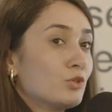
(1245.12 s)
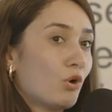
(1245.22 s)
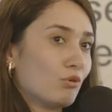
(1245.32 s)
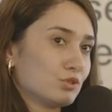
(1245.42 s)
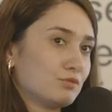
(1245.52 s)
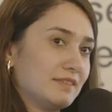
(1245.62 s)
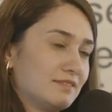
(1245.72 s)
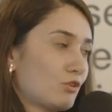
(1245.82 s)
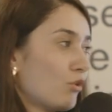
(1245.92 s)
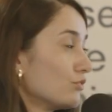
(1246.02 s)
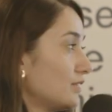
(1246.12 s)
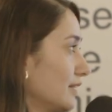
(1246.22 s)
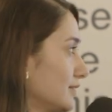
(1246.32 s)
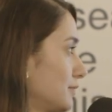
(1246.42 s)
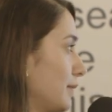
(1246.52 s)
goals with the
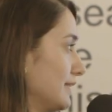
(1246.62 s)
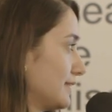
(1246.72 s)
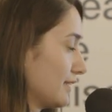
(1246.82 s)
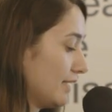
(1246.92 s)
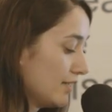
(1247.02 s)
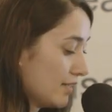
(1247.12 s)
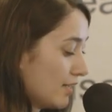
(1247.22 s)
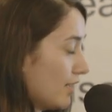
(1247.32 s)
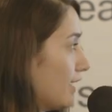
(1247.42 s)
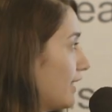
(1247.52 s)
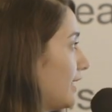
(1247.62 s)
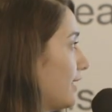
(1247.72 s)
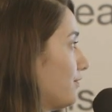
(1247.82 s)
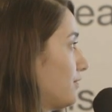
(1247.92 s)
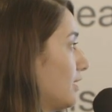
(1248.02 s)
content, basically.
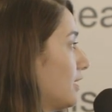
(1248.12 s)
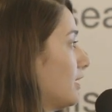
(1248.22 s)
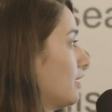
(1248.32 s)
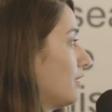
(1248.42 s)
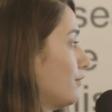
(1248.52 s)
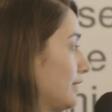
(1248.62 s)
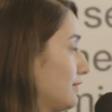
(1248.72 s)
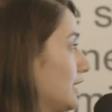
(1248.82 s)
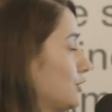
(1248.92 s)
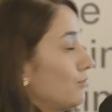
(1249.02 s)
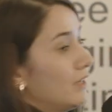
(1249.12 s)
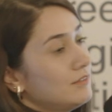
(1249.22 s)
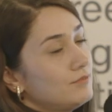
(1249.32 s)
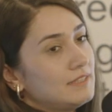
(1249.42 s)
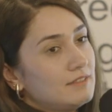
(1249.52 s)
And with that
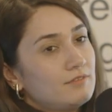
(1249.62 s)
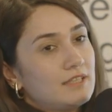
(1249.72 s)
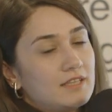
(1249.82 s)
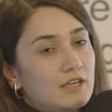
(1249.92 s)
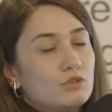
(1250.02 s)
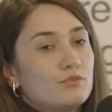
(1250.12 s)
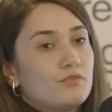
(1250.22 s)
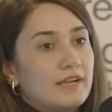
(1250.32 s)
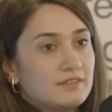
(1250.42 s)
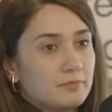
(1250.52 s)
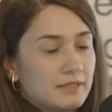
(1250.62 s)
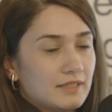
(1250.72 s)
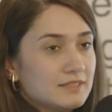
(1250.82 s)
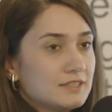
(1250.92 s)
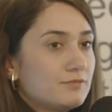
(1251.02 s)
one, we kind of find the
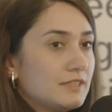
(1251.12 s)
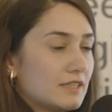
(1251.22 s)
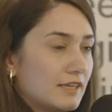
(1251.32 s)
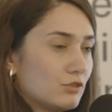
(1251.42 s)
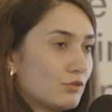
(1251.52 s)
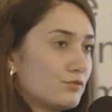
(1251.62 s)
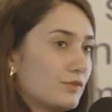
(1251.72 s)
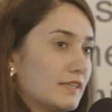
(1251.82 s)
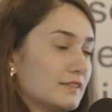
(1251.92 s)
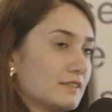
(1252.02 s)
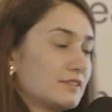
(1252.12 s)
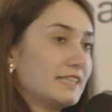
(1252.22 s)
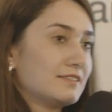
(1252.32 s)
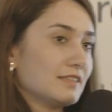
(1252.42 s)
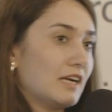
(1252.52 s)
balance. We kind of
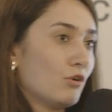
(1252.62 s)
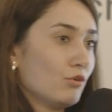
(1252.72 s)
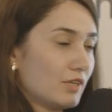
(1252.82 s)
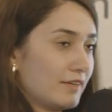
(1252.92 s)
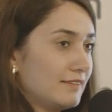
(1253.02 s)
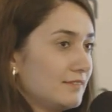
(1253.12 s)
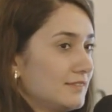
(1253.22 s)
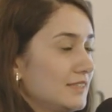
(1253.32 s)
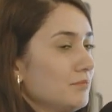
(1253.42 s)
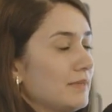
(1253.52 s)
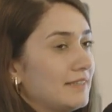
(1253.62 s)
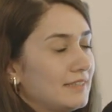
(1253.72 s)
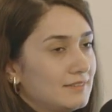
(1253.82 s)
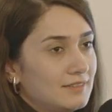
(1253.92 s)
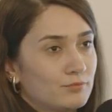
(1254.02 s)
created our own R&D team and
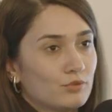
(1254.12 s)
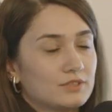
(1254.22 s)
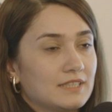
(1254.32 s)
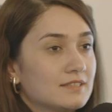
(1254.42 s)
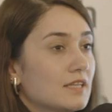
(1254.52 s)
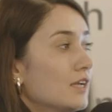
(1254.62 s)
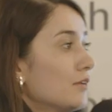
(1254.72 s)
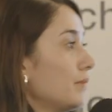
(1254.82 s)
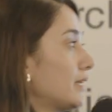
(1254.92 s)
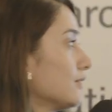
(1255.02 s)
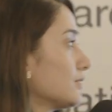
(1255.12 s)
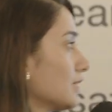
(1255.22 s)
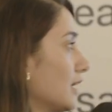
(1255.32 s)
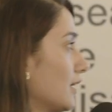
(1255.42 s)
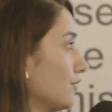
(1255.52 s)
editing process. Because
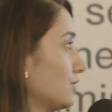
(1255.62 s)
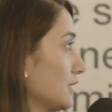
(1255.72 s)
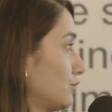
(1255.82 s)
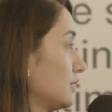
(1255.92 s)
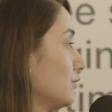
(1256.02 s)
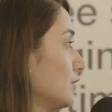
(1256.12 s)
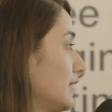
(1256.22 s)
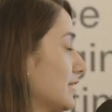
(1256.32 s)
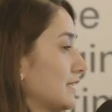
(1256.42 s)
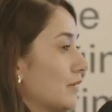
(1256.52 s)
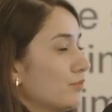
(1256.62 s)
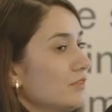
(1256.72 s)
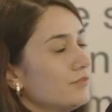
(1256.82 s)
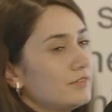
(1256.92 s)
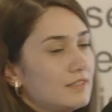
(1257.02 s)
just to give you an
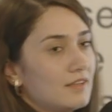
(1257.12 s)
example,